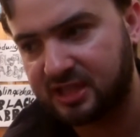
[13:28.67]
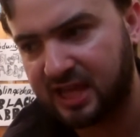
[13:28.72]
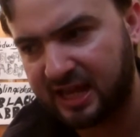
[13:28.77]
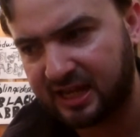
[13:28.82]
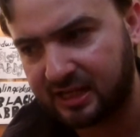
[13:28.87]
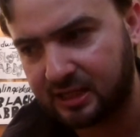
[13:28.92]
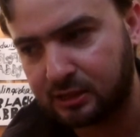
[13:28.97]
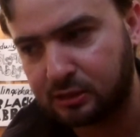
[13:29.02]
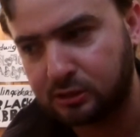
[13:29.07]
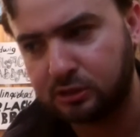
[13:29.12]

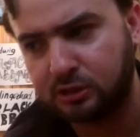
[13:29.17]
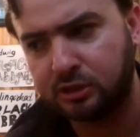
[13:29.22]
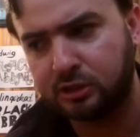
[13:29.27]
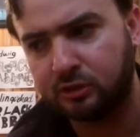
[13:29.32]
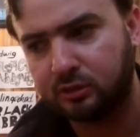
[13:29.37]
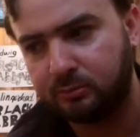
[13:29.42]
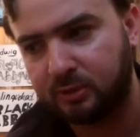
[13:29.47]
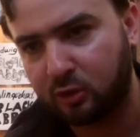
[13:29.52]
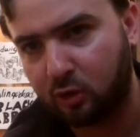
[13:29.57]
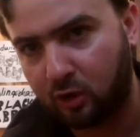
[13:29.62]
getting a
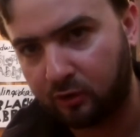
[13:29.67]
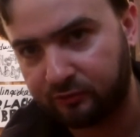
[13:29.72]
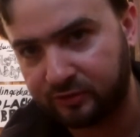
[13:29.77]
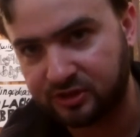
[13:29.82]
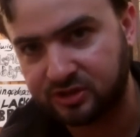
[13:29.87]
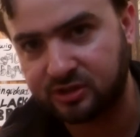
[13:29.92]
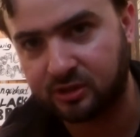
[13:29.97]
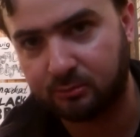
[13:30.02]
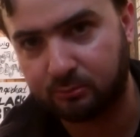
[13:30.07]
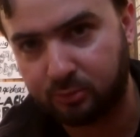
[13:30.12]
little bit off at
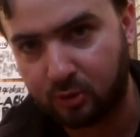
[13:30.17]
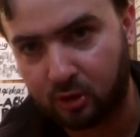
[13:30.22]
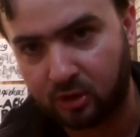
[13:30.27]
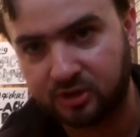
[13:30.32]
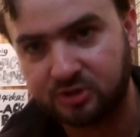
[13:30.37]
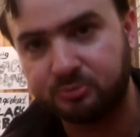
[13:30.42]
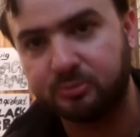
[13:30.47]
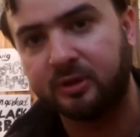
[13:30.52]
some parts,